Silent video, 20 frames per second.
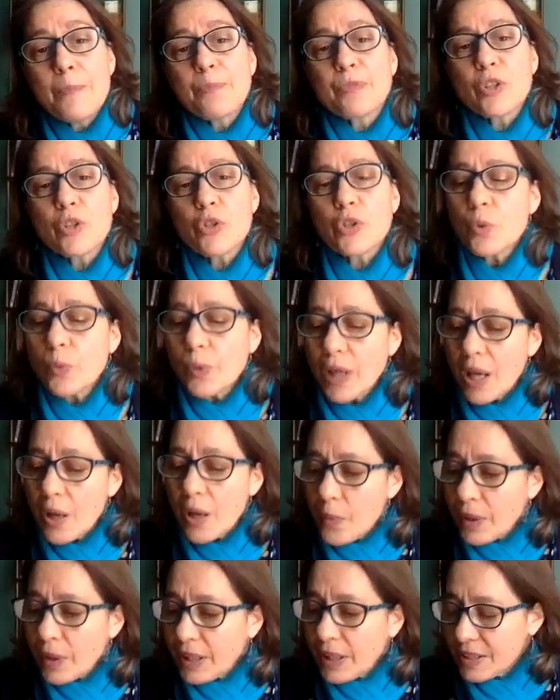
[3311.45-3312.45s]
So what I
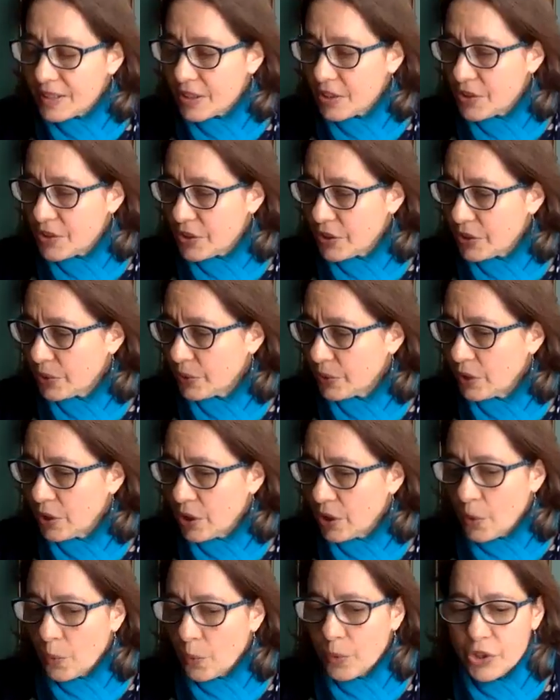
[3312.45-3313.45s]
wanted to do
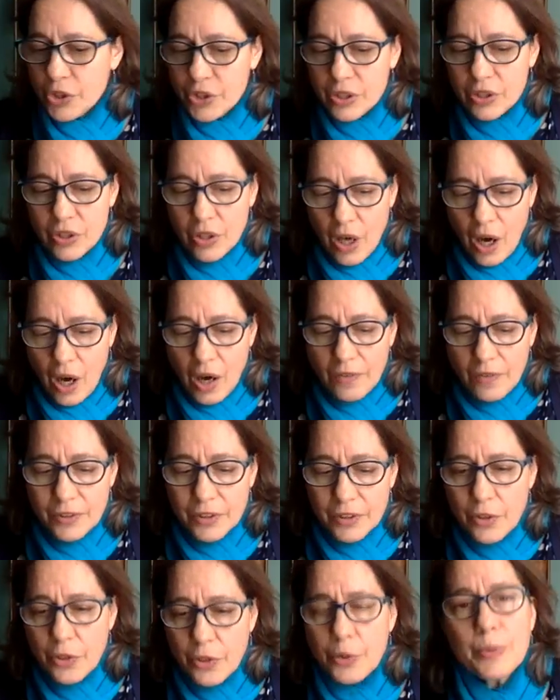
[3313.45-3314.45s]
was just
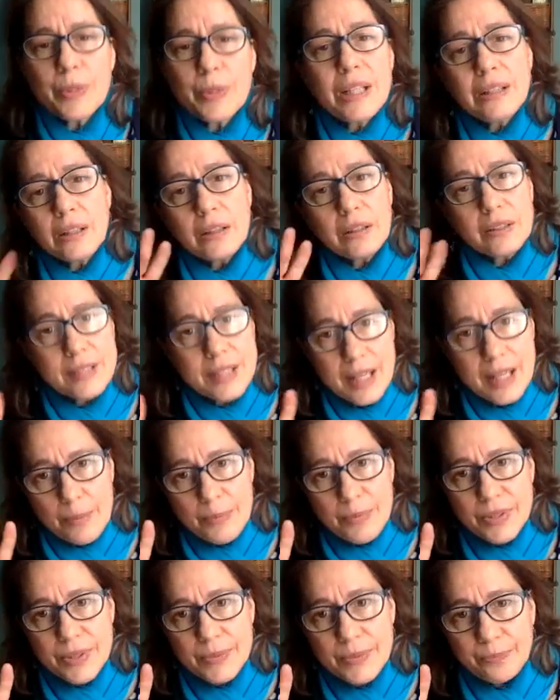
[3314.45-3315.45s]
offer 3 little
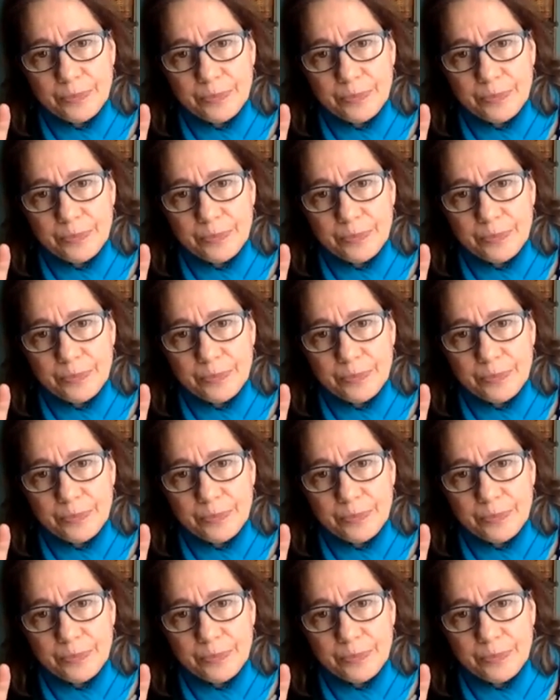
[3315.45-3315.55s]
tips